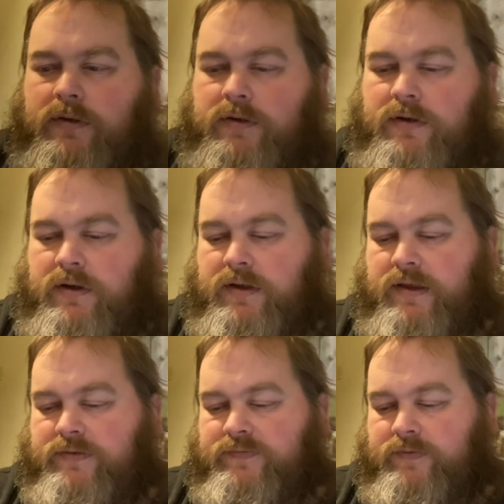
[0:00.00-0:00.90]
and kind of
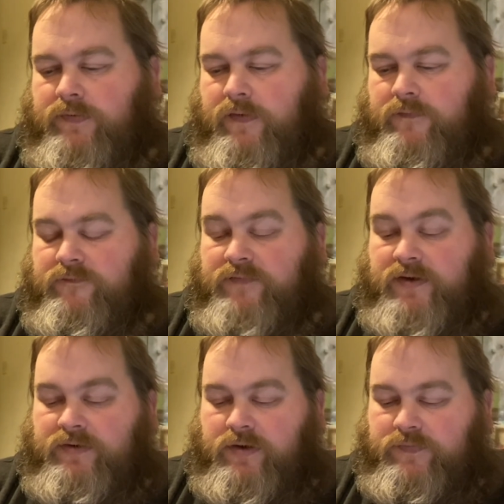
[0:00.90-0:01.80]
gets
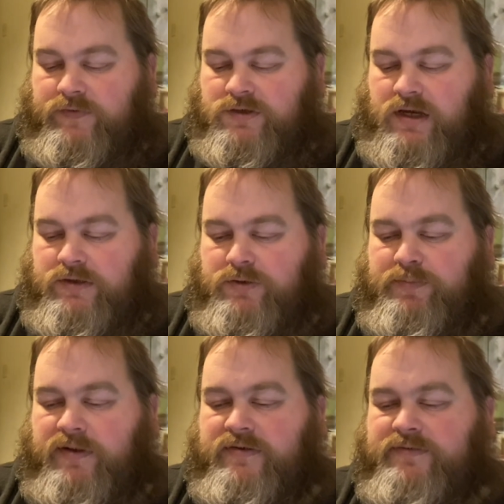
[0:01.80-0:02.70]
very overshadowed
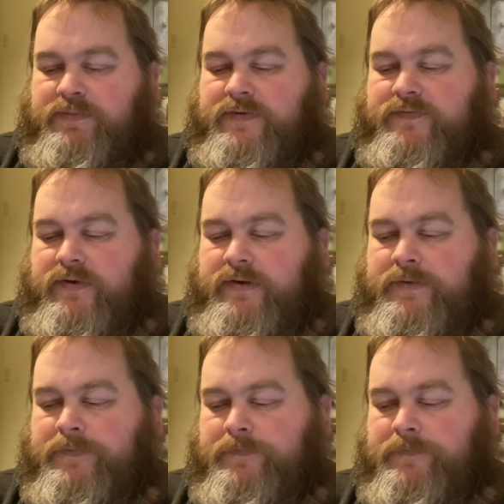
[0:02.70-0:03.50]
by the Spitfire.